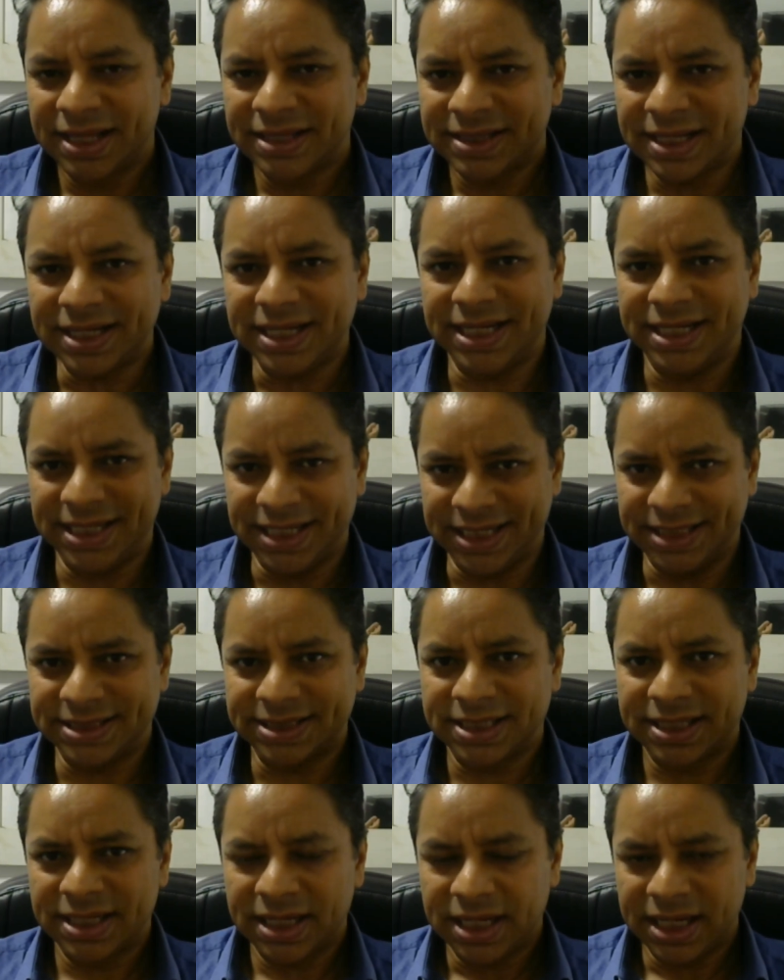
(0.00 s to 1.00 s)
that it
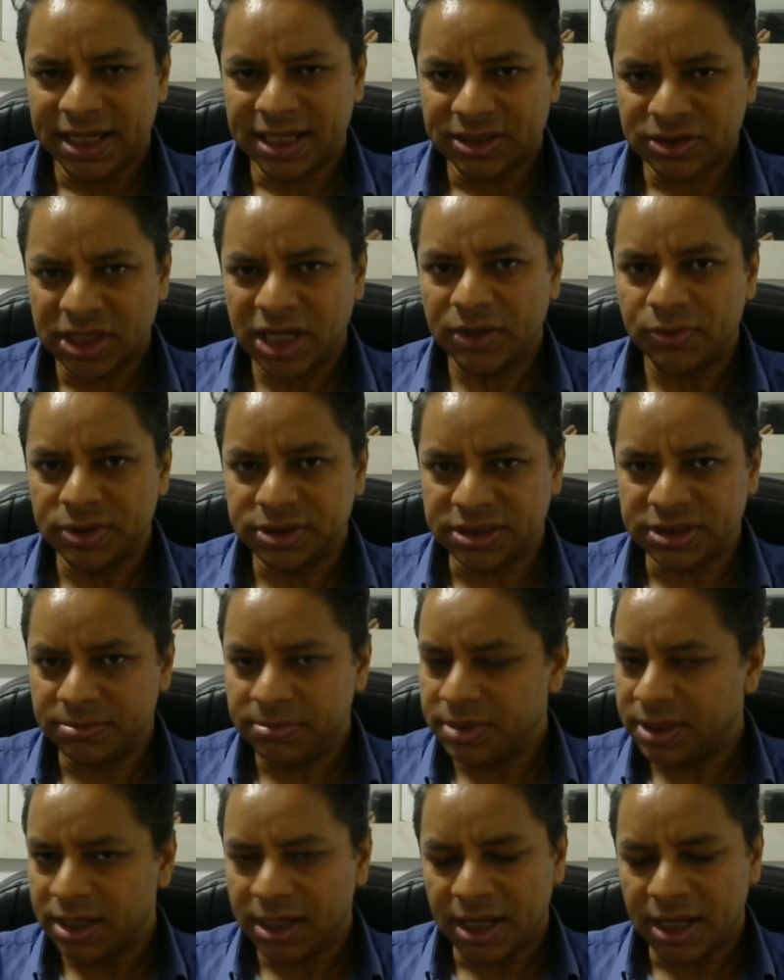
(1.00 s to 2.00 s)
is terrorism,